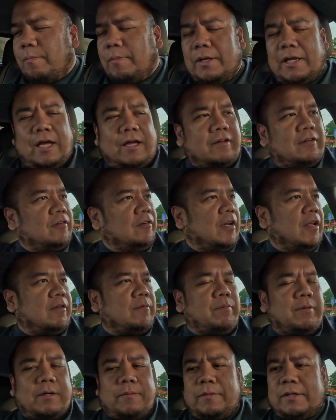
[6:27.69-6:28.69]
But yeah, so
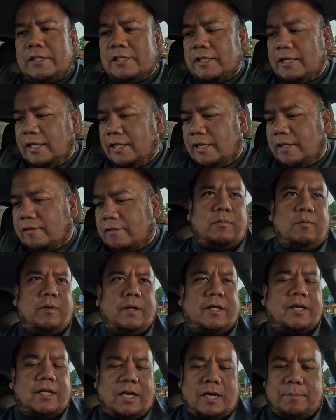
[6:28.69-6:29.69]
that's pretty much it.
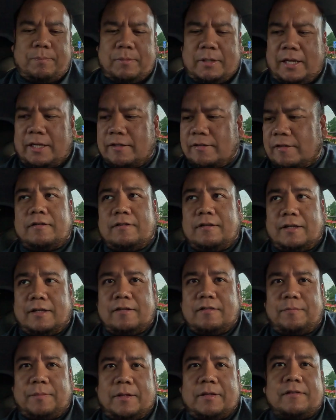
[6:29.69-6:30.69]
Quick updates
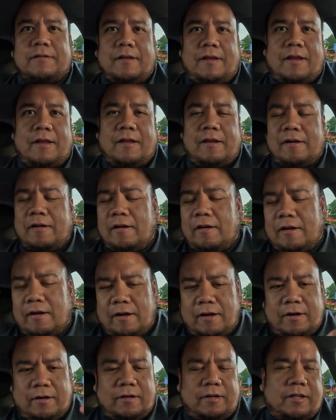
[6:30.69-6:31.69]
6 months in
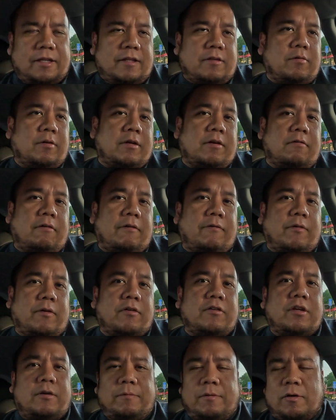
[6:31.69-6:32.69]
on the 2024
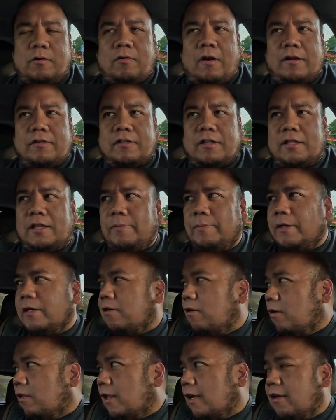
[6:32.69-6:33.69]
Subaru Crosstrek
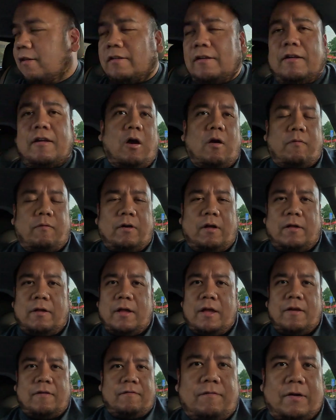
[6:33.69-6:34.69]
Limited. Like I said, overall,
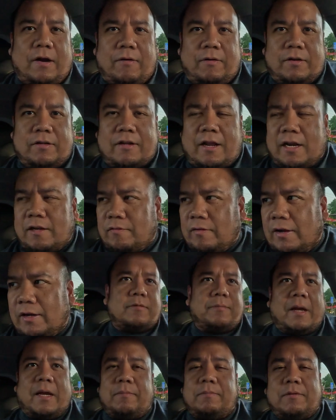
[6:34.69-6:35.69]
very
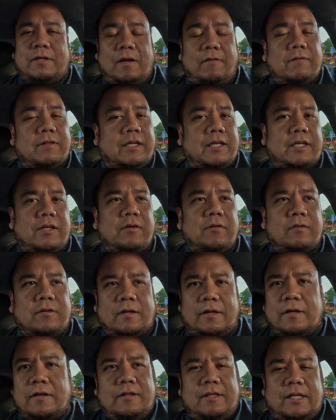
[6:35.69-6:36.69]
satisfied by definitely
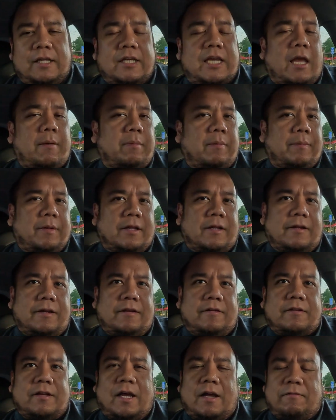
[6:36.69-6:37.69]
using the
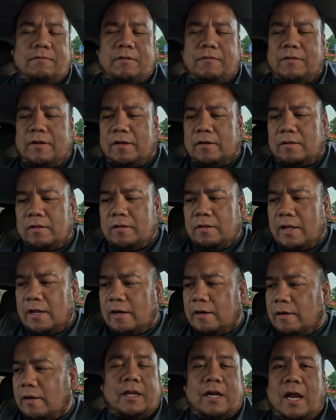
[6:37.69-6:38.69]
capabilities of the vehicle,
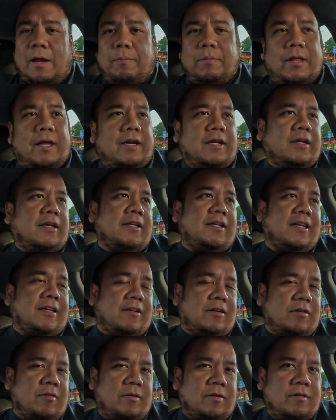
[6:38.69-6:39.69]
and I plan to
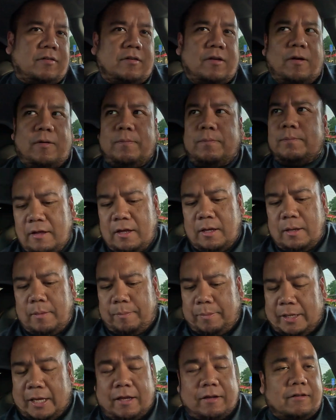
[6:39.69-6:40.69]
continue doing so.
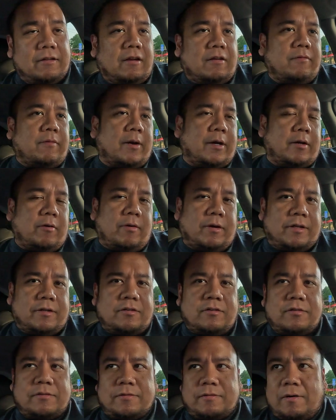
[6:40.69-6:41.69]
But yeah, thus far going
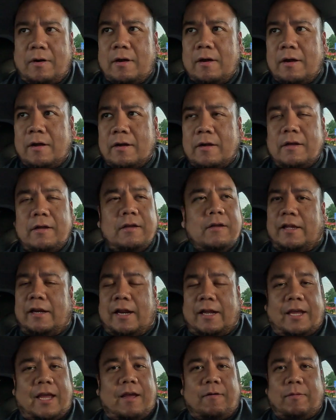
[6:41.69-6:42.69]
strong,
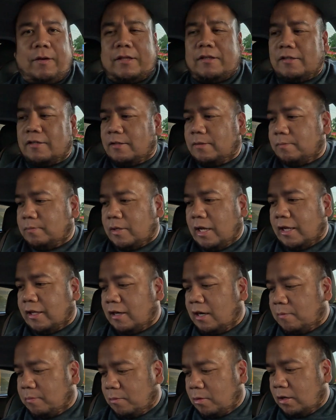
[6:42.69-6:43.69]
and I can't wait to take
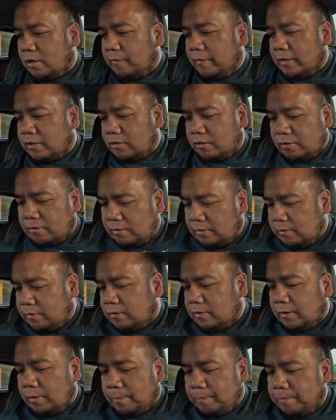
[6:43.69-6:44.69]
it on more adventures.
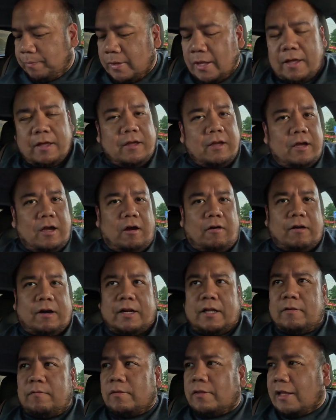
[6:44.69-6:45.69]
So,
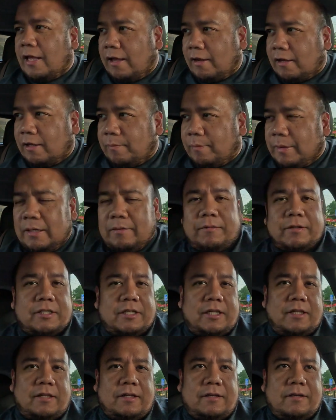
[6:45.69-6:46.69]
alrighty, and with that, gonna meet up with
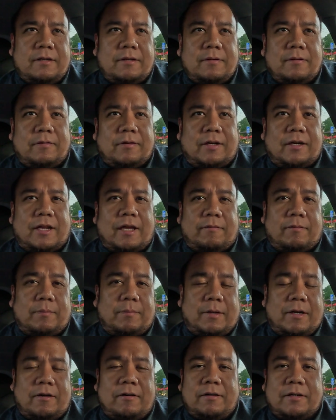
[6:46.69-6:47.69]
Sheila. I'm gonna have
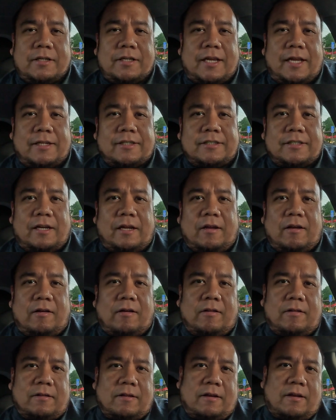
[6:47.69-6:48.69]
some dinner. Catch ya
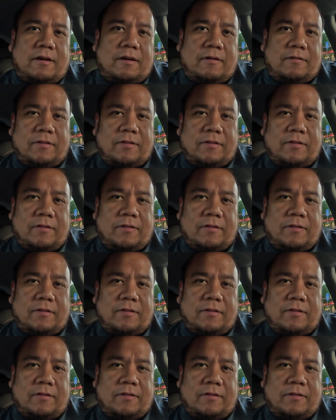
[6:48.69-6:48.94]
all on the